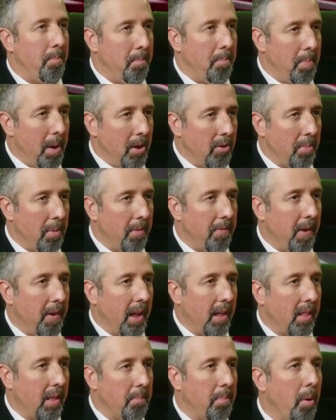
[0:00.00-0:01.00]
Benjamin
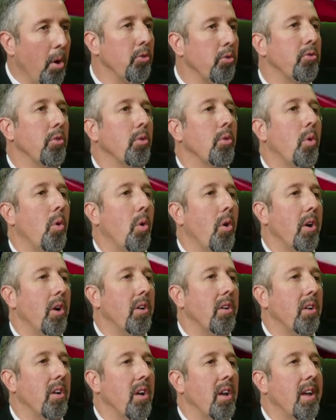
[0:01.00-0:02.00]
Franklin Postal Court
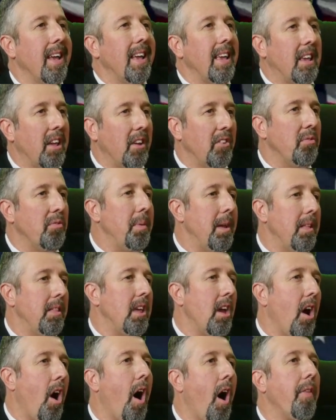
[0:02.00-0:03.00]
gives me
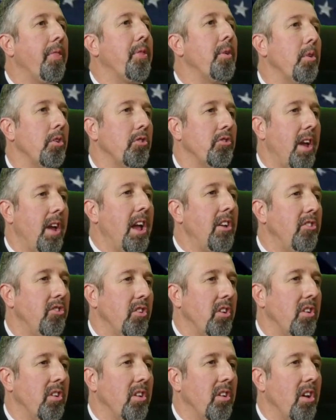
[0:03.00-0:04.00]
the
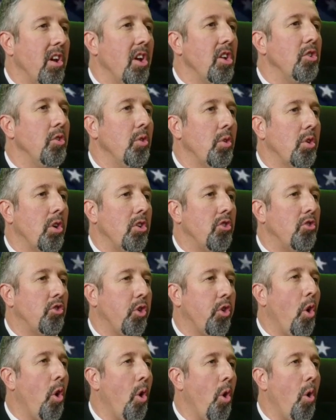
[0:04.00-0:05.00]
authorization to
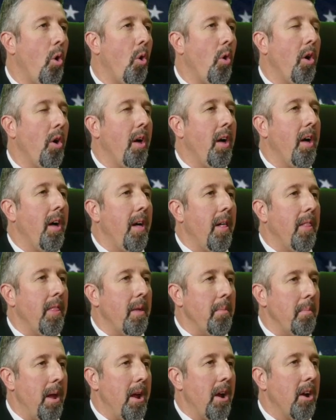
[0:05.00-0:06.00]
control
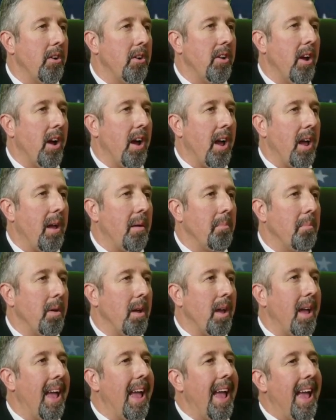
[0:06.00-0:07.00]
the maritime
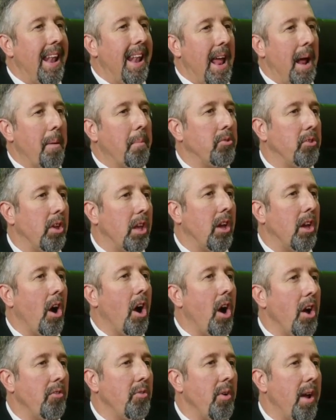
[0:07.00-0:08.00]
and Admiralty
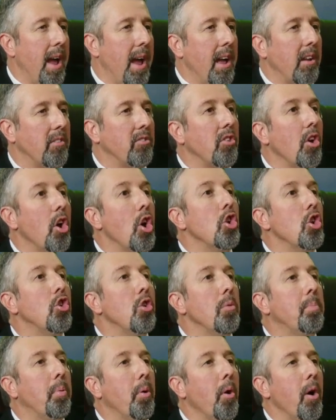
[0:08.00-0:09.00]
contracts
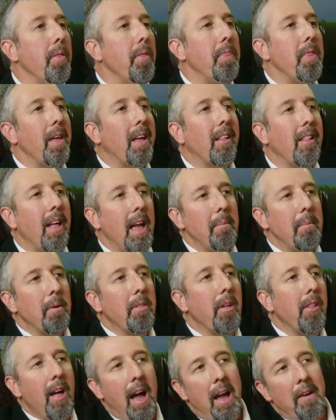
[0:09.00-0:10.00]
to put the claim of
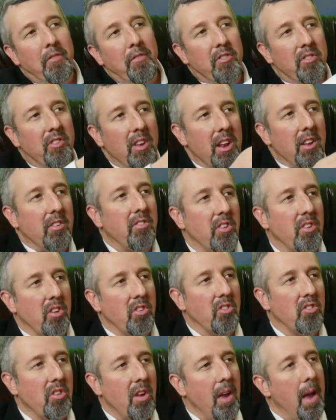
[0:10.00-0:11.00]
the life
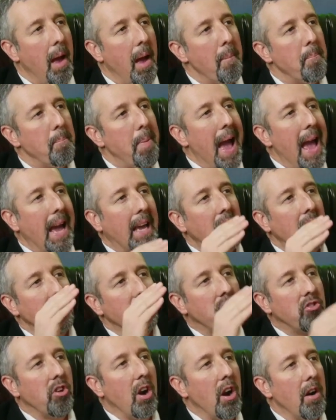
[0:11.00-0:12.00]
citizens back in
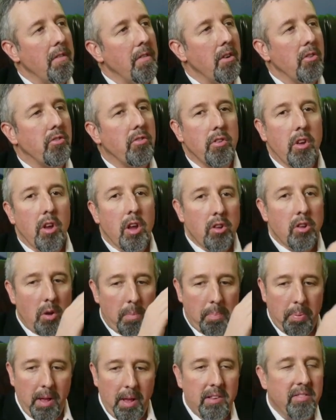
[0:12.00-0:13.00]
service to
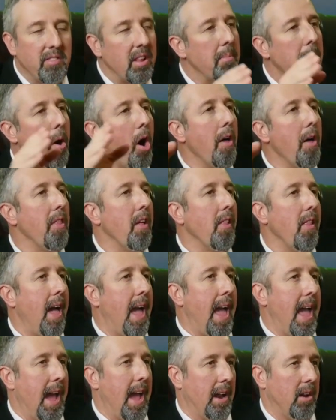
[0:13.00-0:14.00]
place them on the
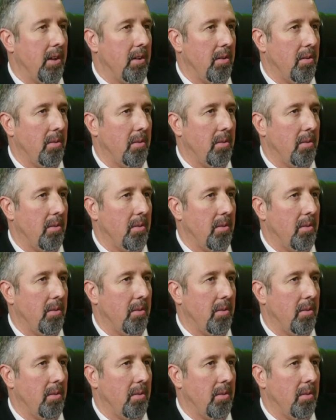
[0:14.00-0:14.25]
land.